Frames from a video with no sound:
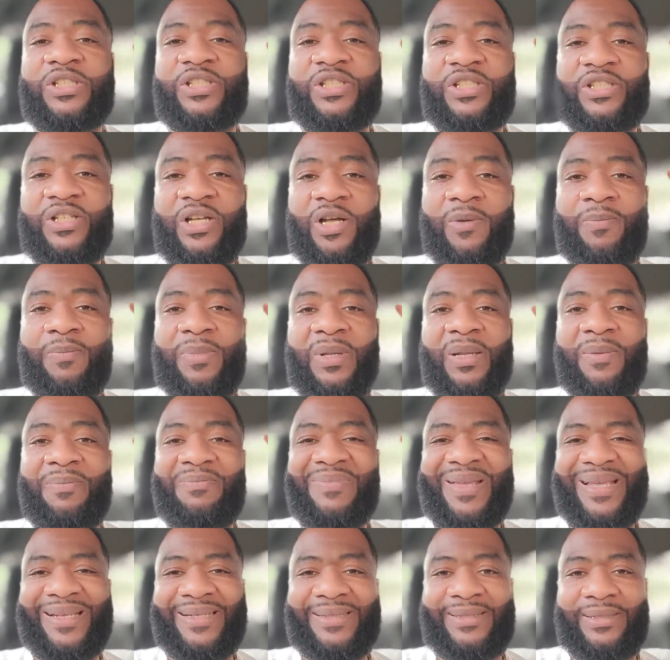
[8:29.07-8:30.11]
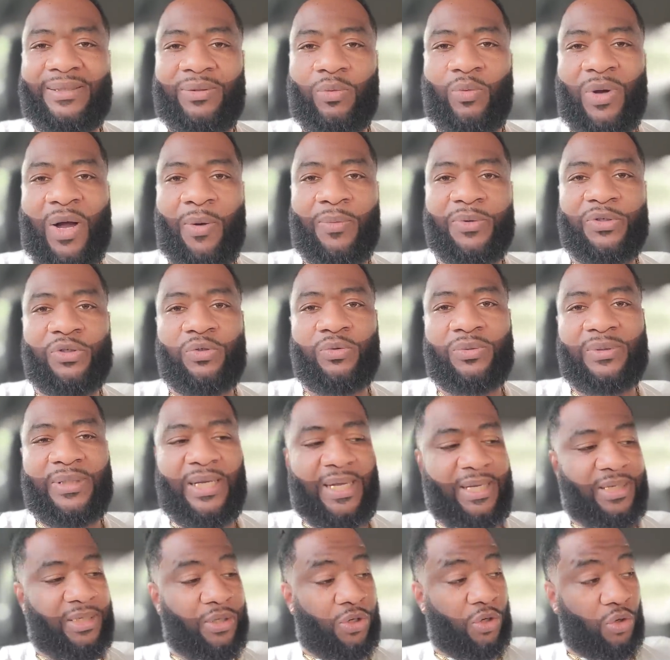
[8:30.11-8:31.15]
supplement. Why would you
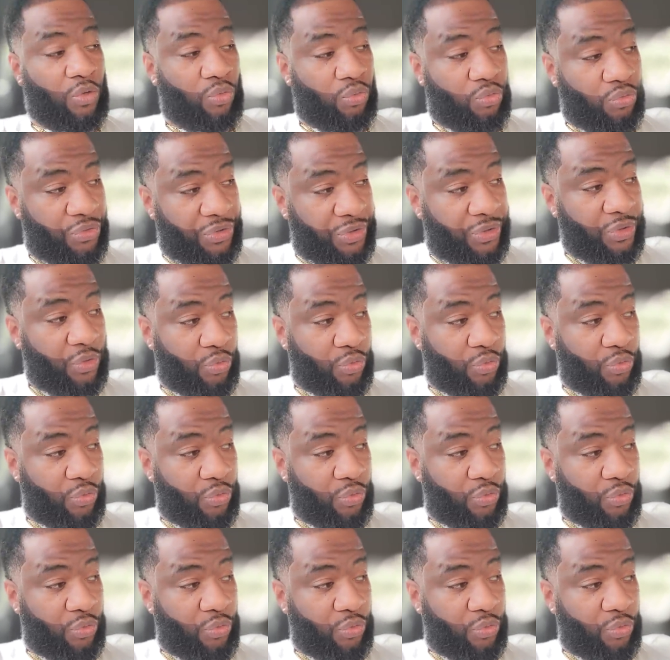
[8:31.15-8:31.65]
take the